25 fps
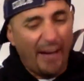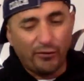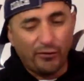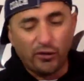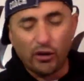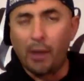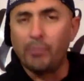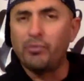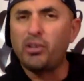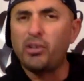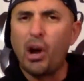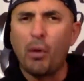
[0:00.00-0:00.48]

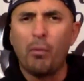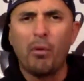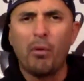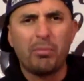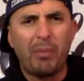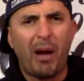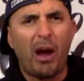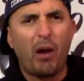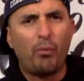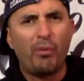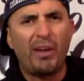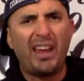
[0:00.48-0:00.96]
And after I'm
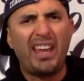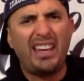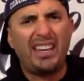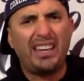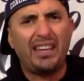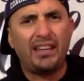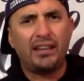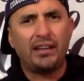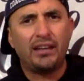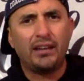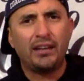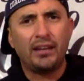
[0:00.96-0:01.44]
done with my
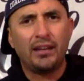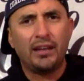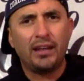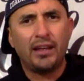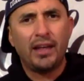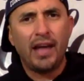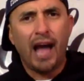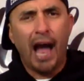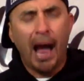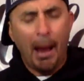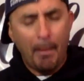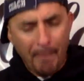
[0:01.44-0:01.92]
reading,
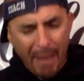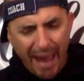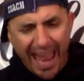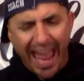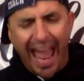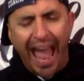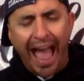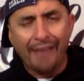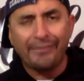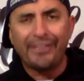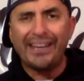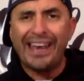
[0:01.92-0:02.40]

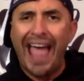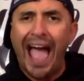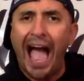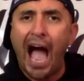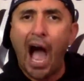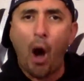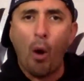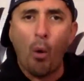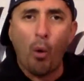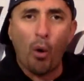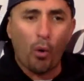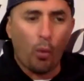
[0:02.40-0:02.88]
I may
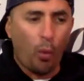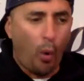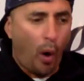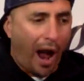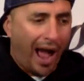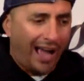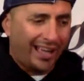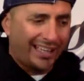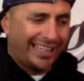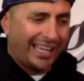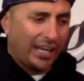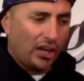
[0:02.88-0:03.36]
have an
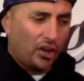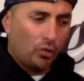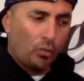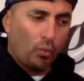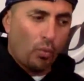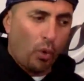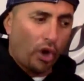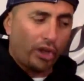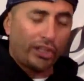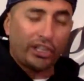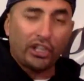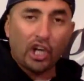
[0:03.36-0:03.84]
hour where I
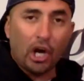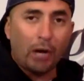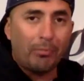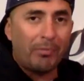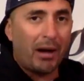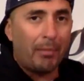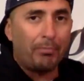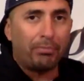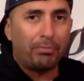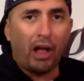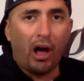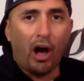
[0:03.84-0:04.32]
get
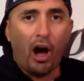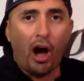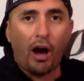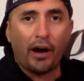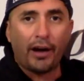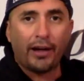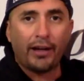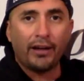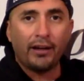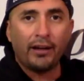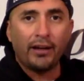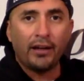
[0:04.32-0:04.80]
working on my
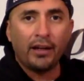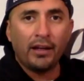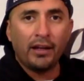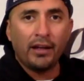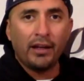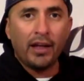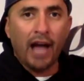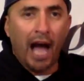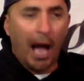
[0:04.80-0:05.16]
blog.